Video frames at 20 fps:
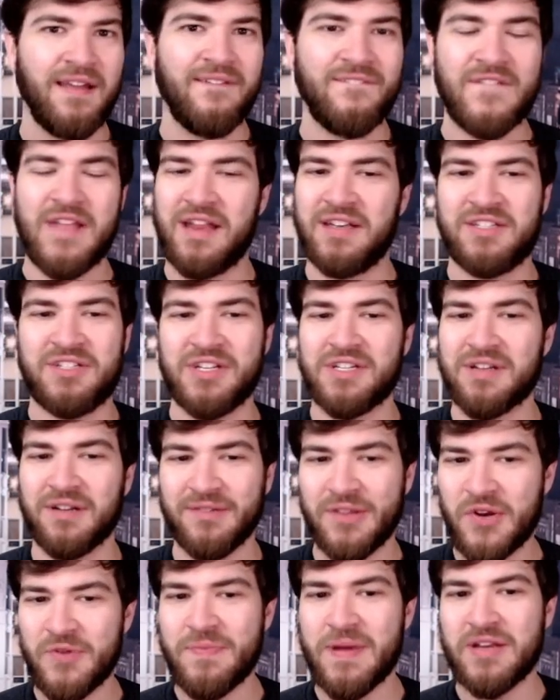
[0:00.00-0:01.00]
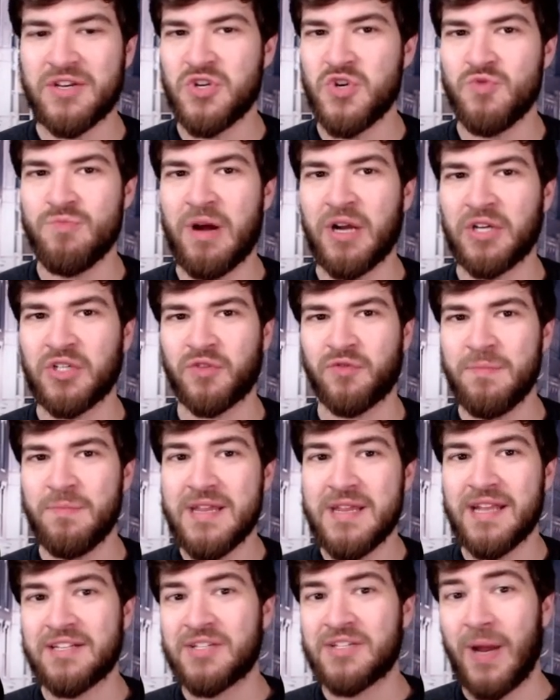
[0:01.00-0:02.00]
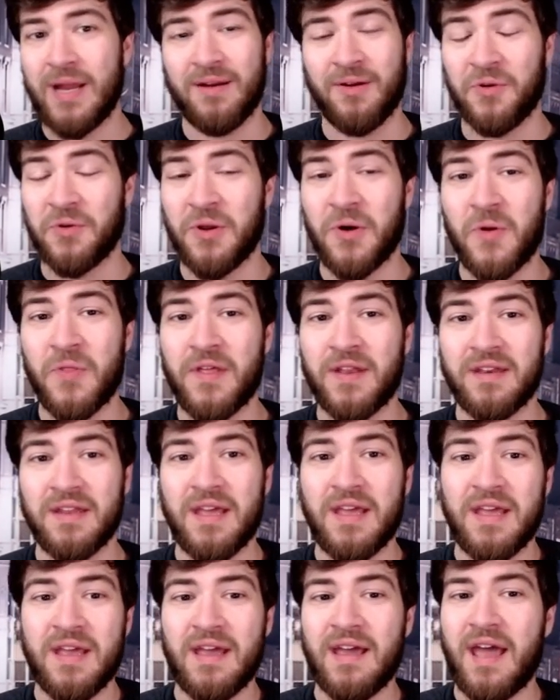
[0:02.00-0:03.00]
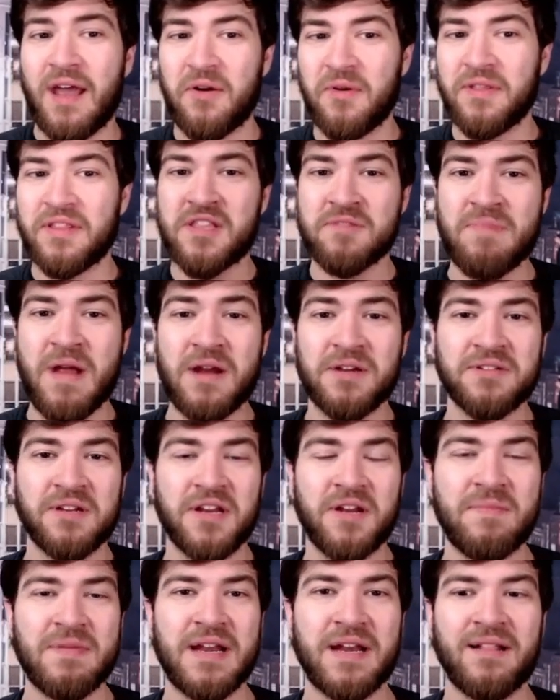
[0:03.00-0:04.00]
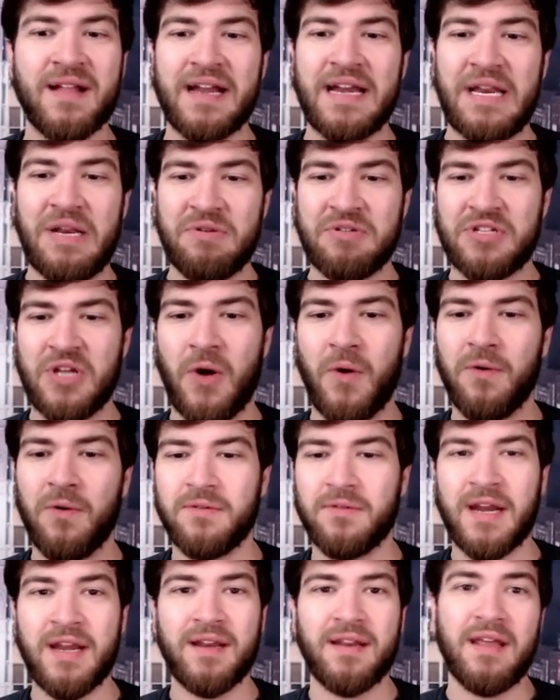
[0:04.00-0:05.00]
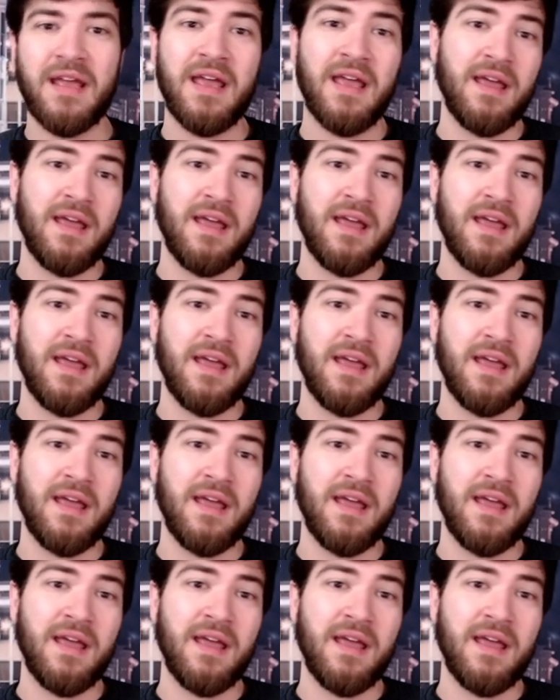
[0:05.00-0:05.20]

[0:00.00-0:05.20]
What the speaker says: It's just a little bit too much for me. And so I don't know that the Bears are going to be inclined to do so, right?